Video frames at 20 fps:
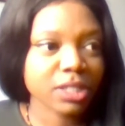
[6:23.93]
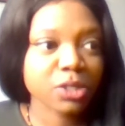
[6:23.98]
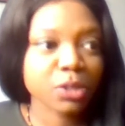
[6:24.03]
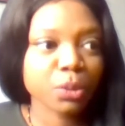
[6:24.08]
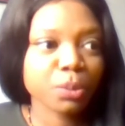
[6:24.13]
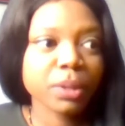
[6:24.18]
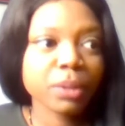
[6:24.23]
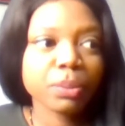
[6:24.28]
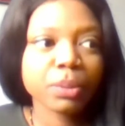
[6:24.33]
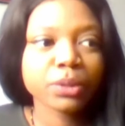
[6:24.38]
So
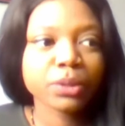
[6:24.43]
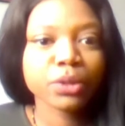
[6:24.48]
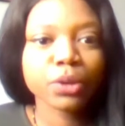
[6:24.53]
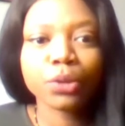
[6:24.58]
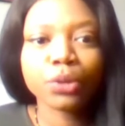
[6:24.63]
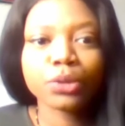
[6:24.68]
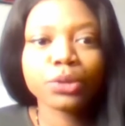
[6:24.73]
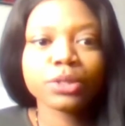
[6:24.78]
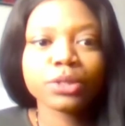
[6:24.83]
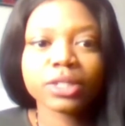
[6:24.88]
people
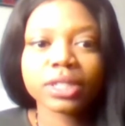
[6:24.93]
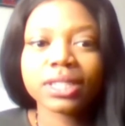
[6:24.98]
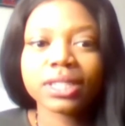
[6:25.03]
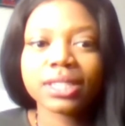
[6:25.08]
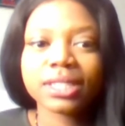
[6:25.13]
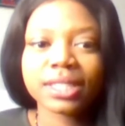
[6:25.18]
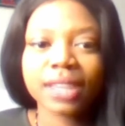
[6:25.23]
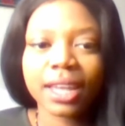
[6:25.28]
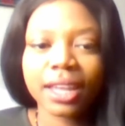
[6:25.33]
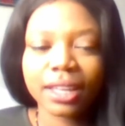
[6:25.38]
don't usually
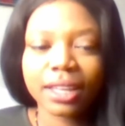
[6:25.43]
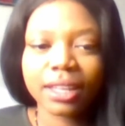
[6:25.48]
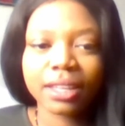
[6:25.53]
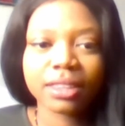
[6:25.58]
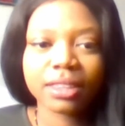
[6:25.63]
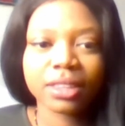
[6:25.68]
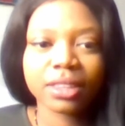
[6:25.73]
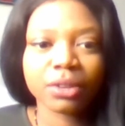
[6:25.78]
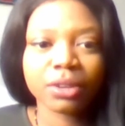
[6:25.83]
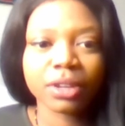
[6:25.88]
say
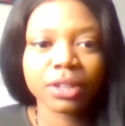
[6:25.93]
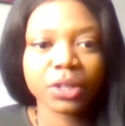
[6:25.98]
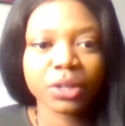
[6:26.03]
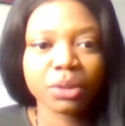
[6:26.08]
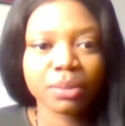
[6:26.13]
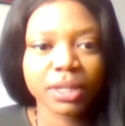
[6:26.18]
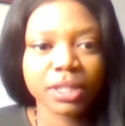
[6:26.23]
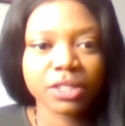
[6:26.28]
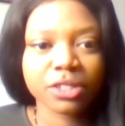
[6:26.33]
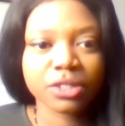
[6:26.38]
they're on
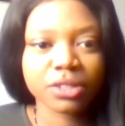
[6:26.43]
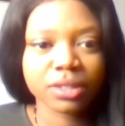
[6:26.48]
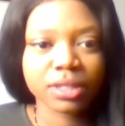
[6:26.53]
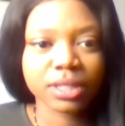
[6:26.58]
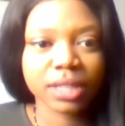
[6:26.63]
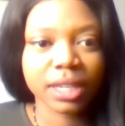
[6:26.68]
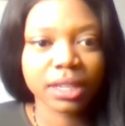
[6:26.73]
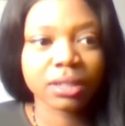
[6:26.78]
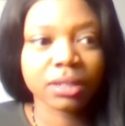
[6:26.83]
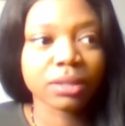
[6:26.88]
their menstrual
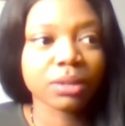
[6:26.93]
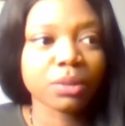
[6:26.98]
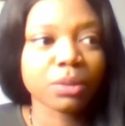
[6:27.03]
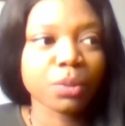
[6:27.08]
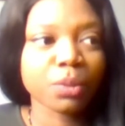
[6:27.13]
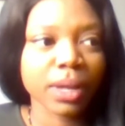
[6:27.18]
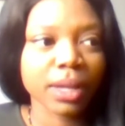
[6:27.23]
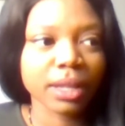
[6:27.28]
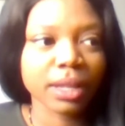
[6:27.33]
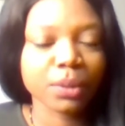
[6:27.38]
cycle
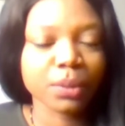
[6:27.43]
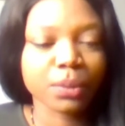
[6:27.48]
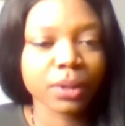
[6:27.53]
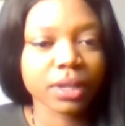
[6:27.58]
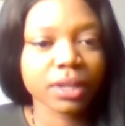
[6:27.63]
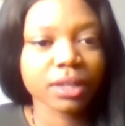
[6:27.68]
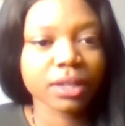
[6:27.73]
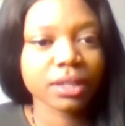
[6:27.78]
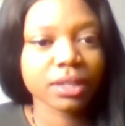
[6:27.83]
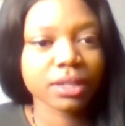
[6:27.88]
while at
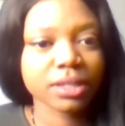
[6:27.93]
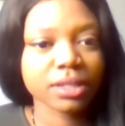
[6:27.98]
work.